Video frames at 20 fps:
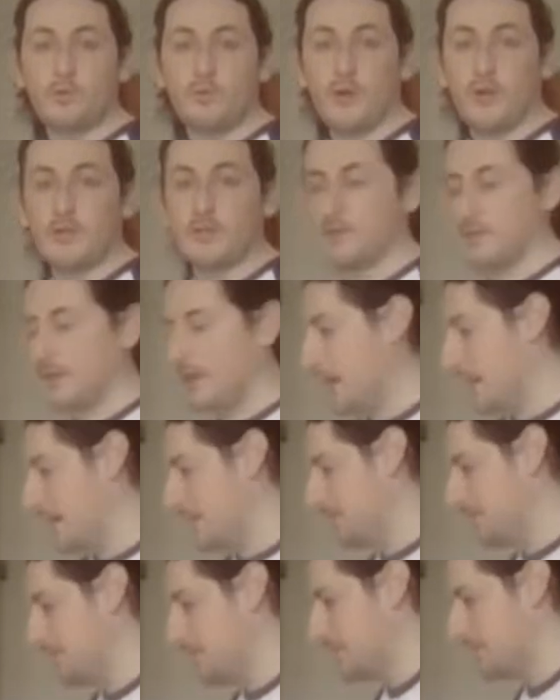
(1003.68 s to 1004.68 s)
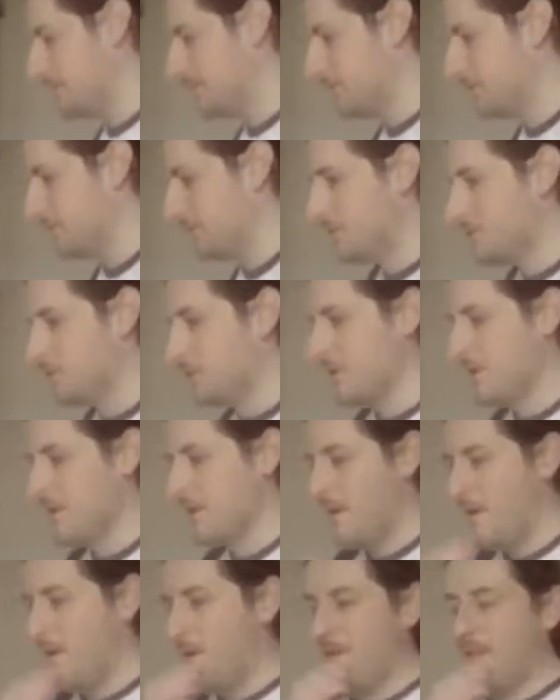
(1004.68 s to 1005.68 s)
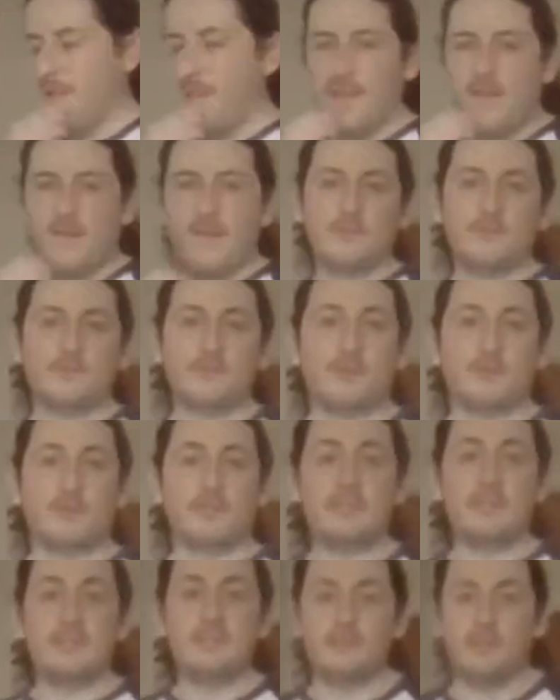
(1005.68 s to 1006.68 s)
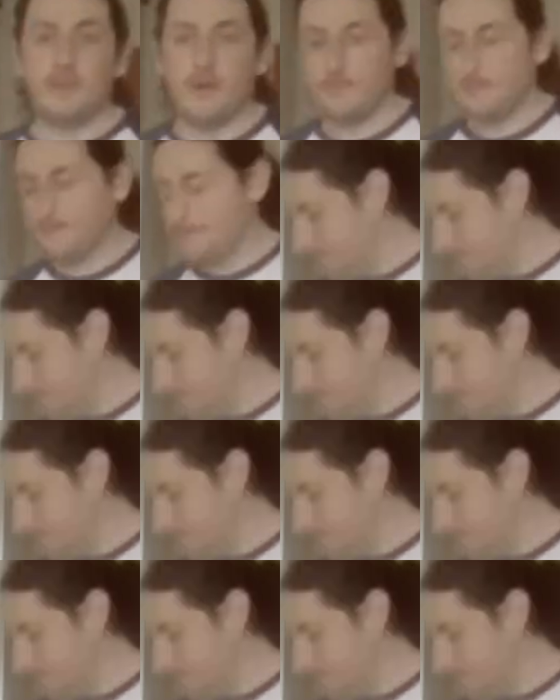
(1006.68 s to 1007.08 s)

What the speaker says: crud, I forgot to show you this one.